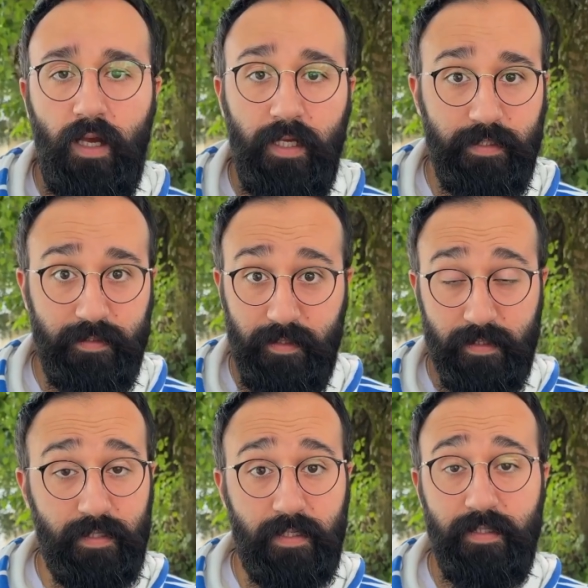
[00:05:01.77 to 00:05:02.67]

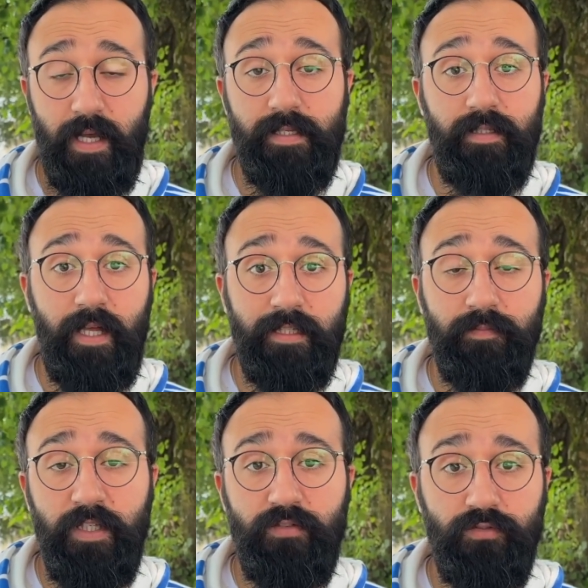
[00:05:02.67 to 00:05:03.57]
This success led
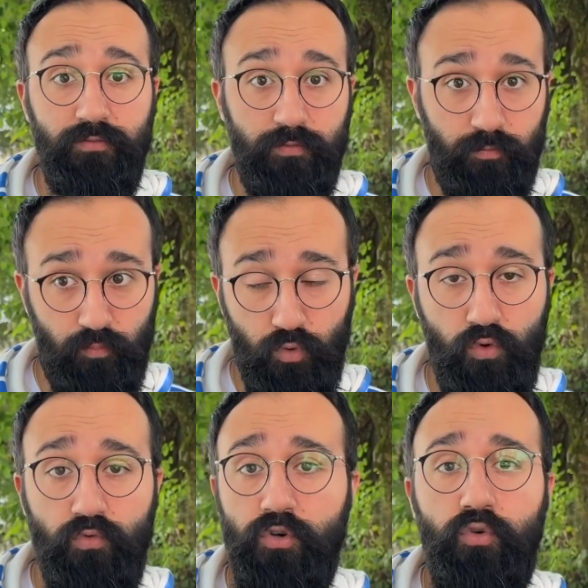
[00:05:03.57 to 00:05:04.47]
me to
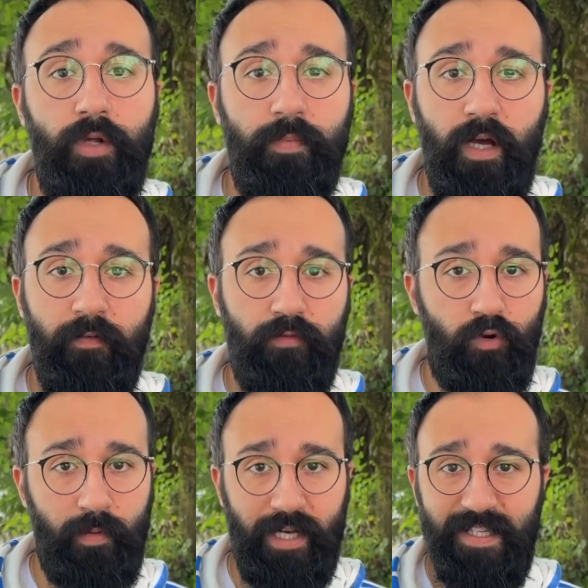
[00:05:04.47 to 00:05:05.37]
move Nureply
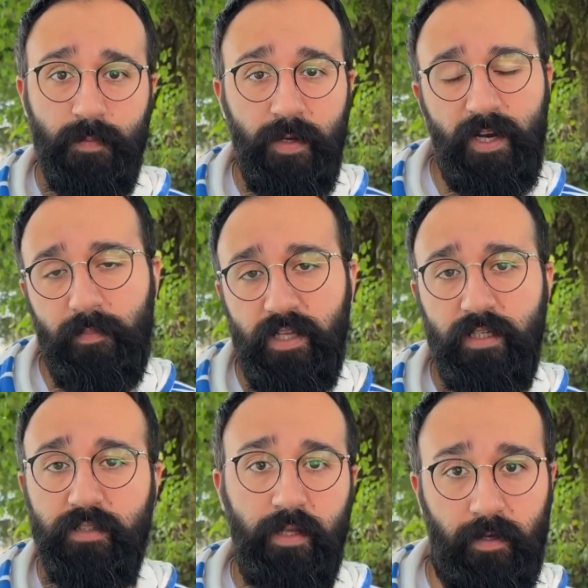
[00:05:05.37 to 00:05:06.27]
from an
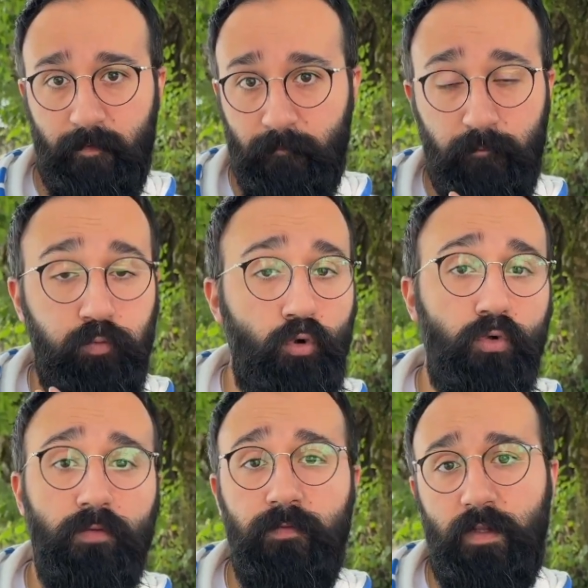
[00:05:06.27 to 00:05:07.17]
experiment to
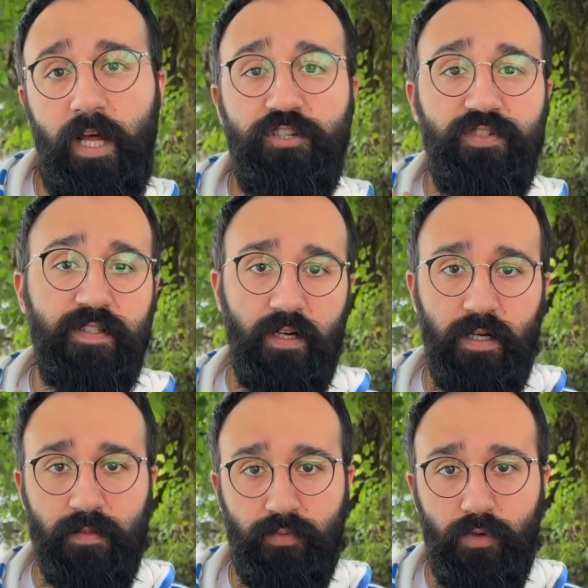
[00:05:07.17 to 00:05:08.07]
full-fledged
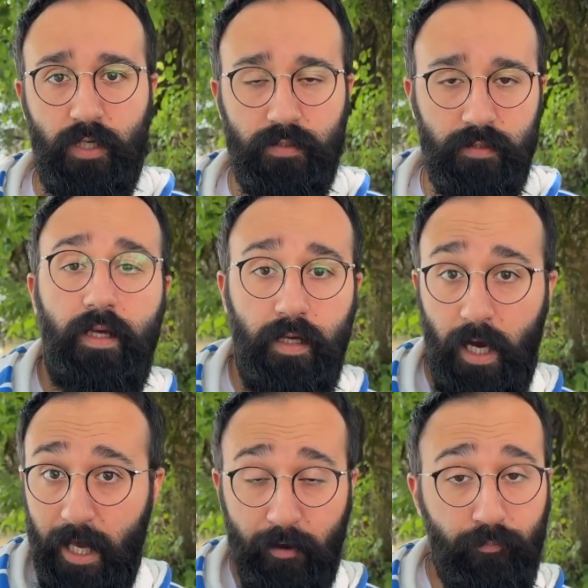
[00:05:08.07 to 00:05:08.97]
SaaS product.
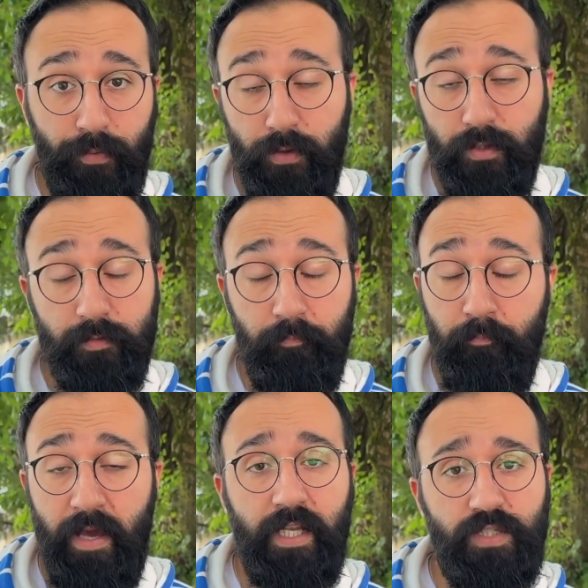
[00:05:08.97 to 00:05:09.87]
I have built
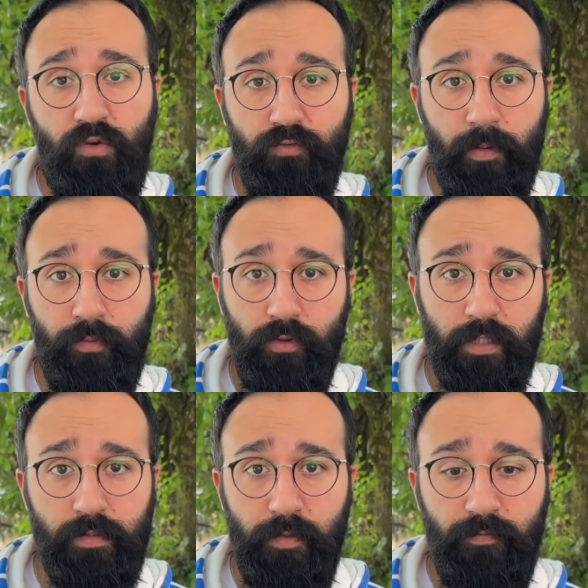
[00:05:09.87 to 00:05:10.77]
many software
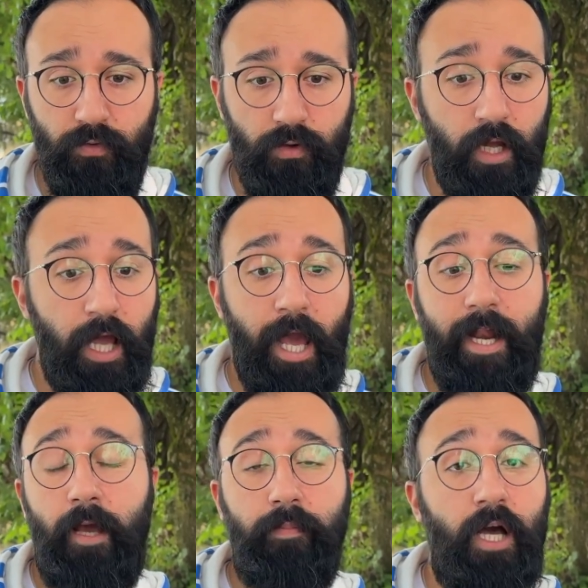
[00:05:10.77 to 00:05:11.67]
products before, and
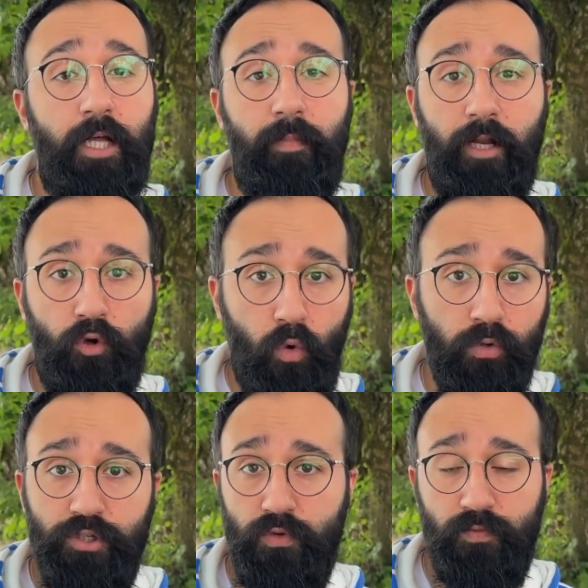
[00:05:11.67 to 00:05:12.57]
I applied my
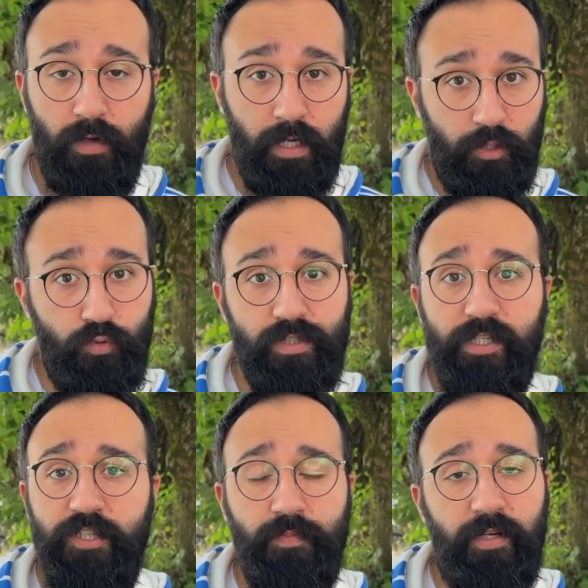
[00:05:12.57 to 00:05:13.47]
knowledge of user
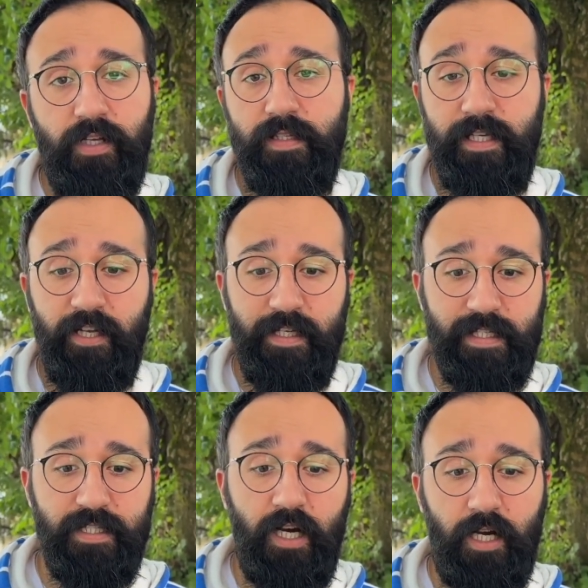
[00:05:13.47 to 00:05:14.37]
experience and
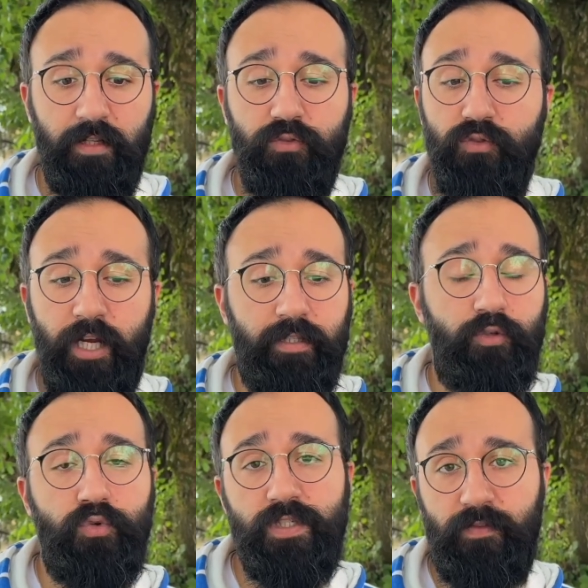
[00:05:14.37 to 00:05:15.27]
design to create a
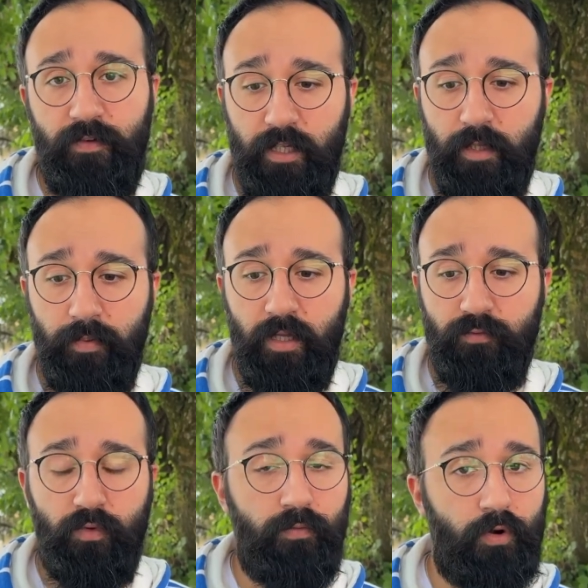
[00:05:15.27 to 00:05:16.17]
user-friendly
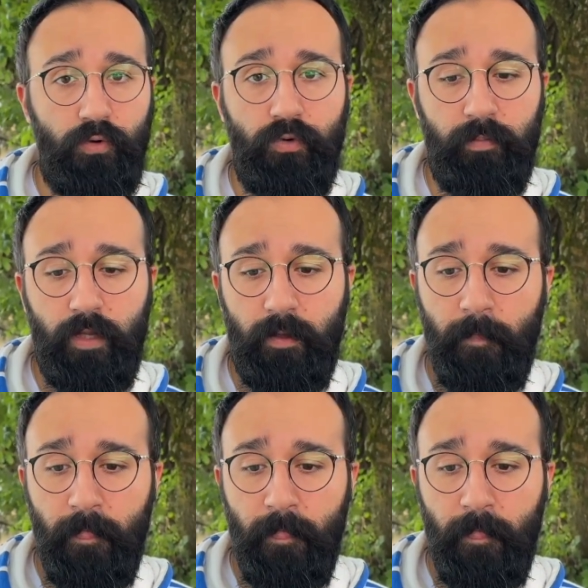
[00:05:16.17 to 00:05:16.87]
platform for Nureply.